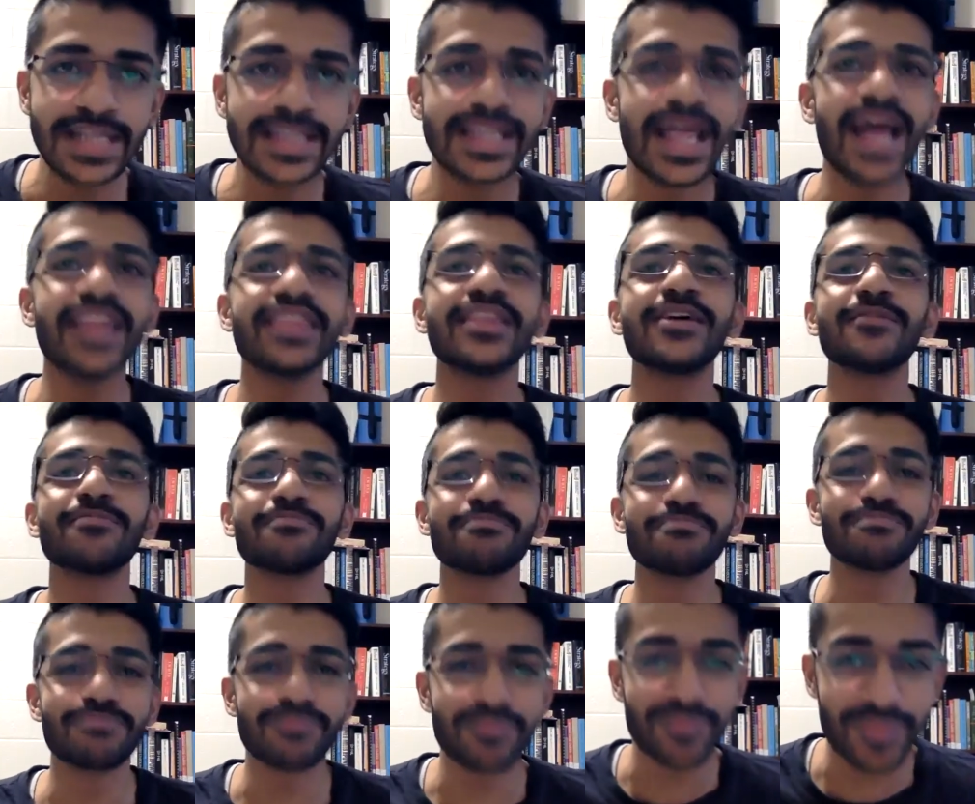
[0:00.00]
than the
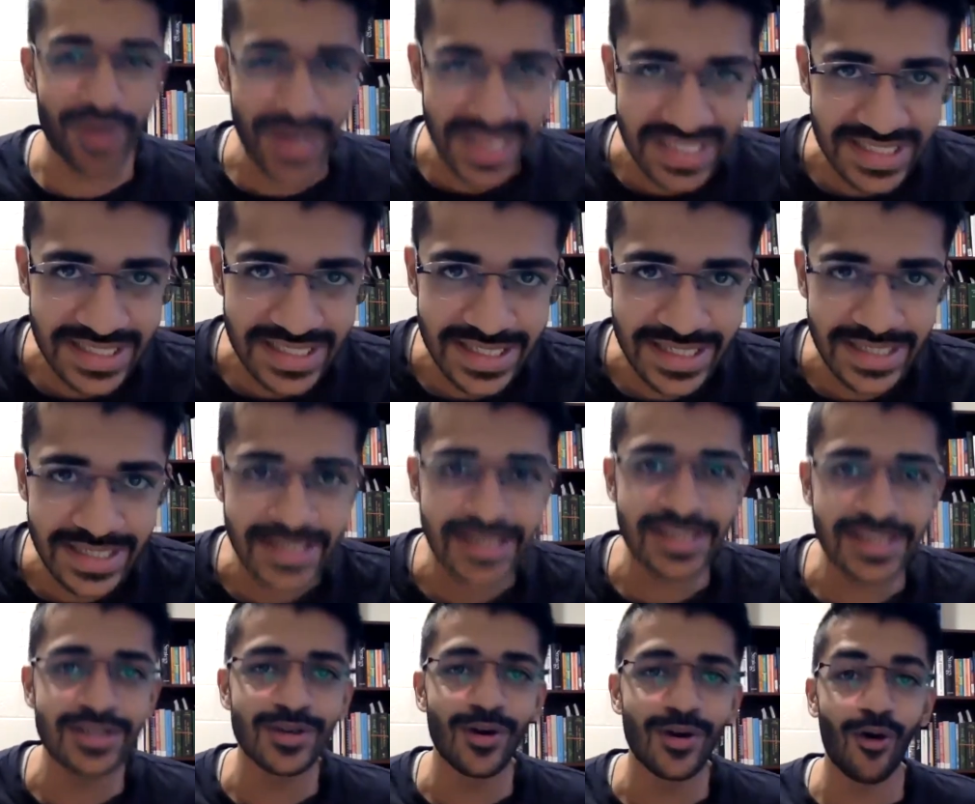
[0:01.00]

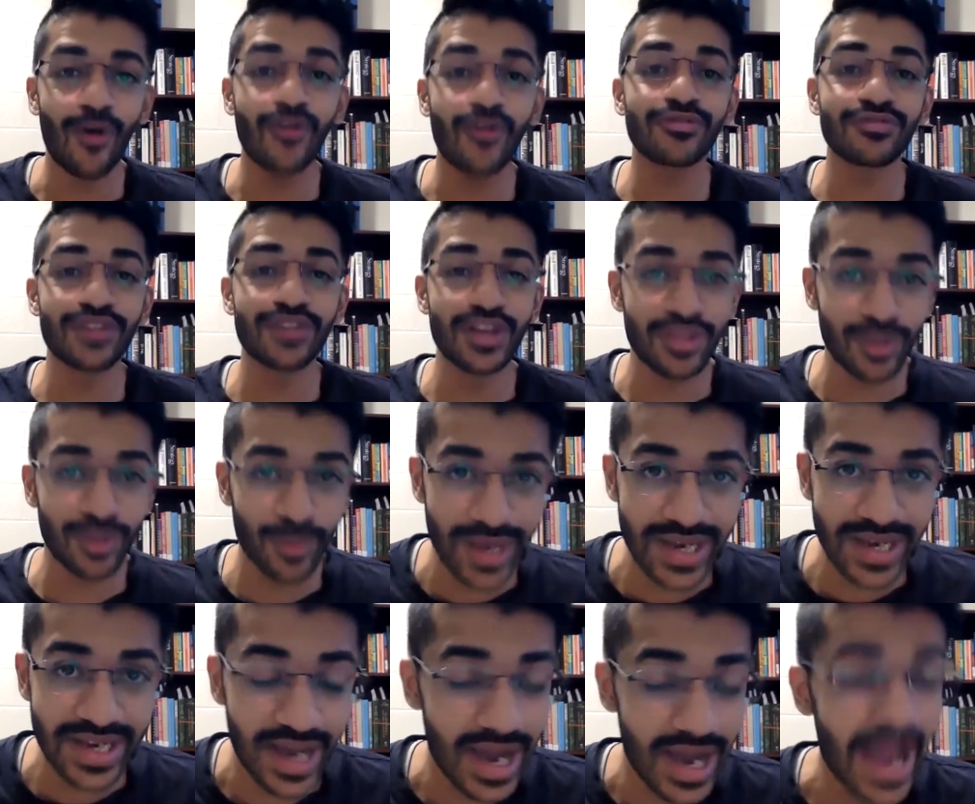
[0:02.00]
president of
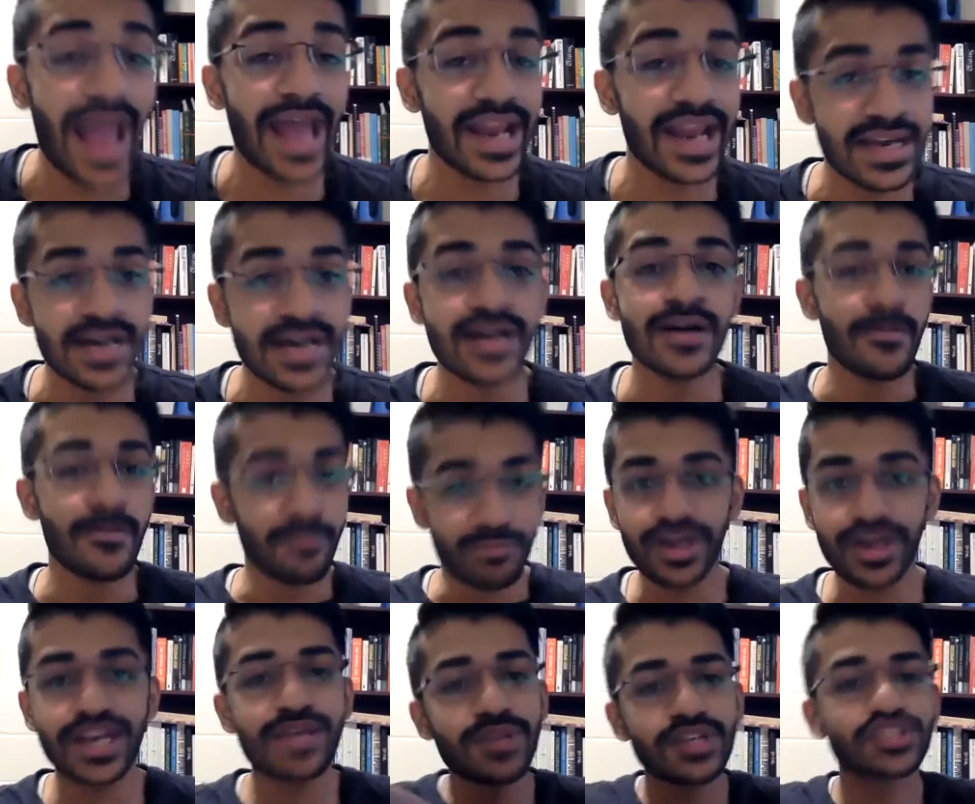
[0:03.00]
Lithuania and
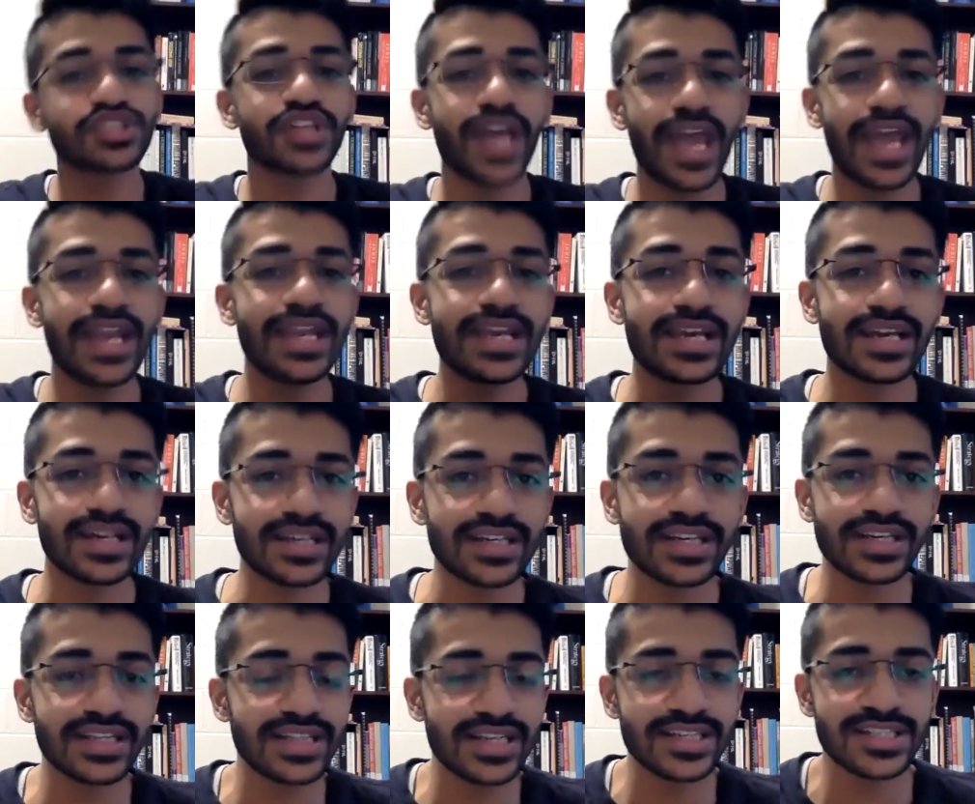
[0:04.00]
pretty much any
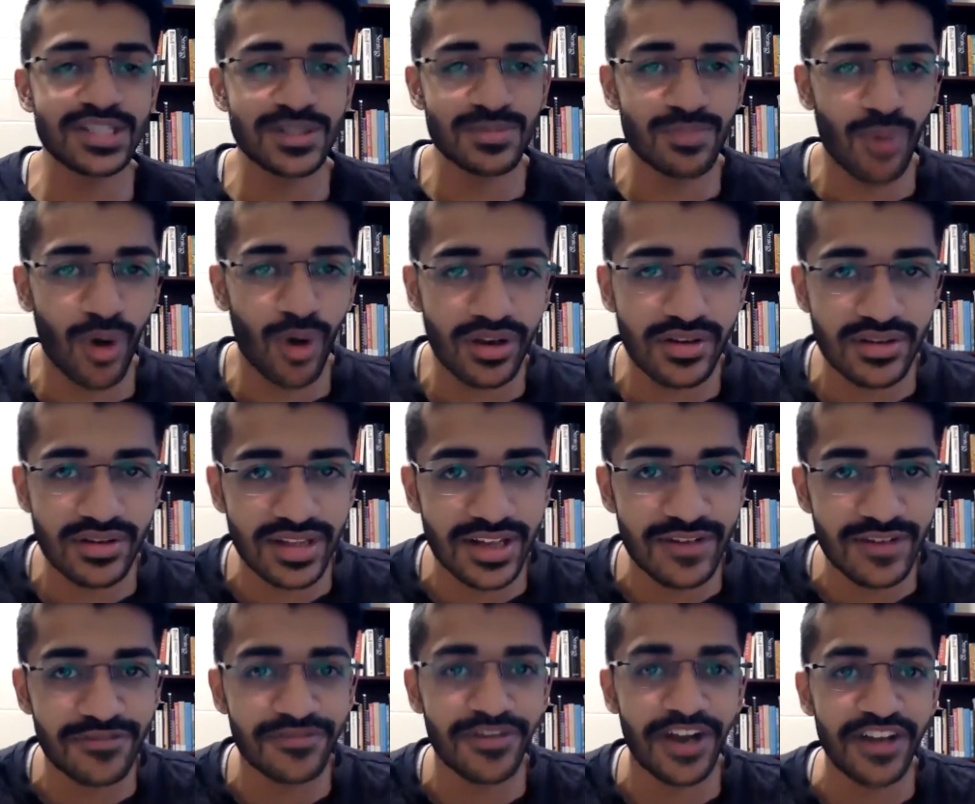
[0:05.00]
country that is smaller
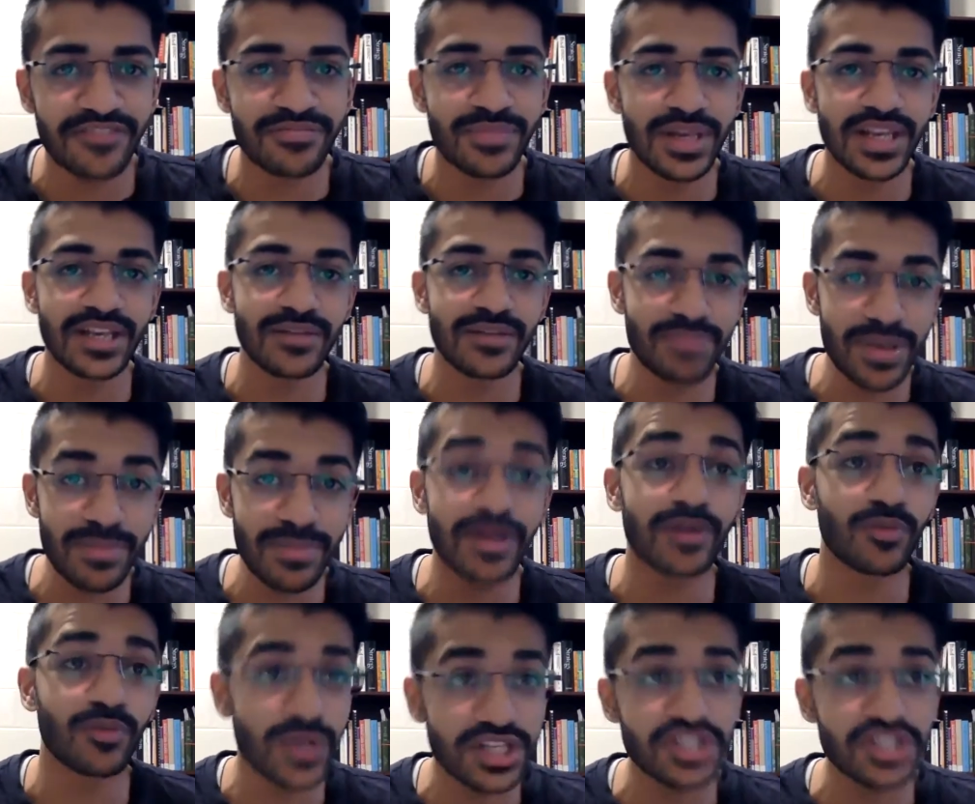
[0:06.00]
than 5 million
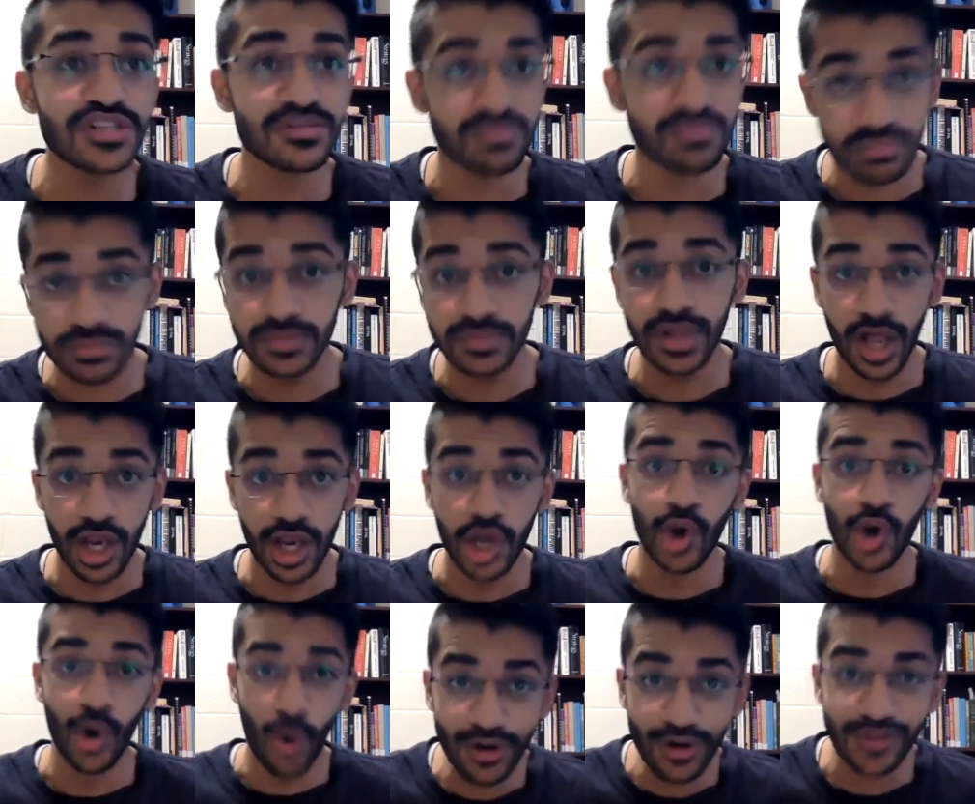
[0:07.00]
people, which is a
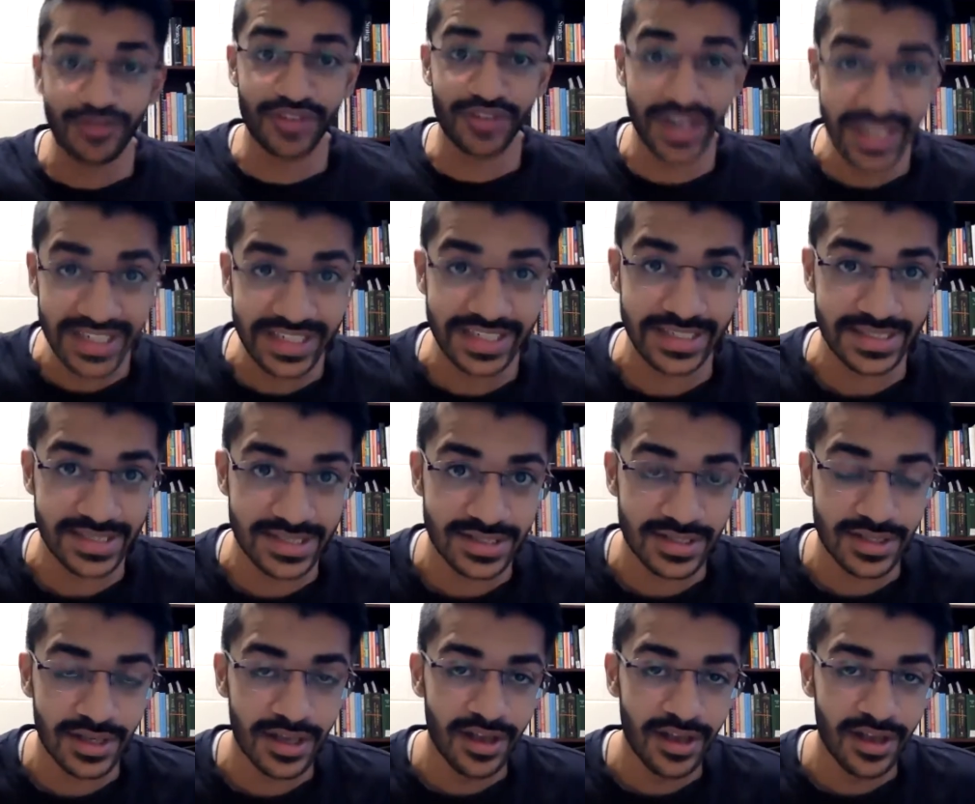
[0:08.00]
lot of countries.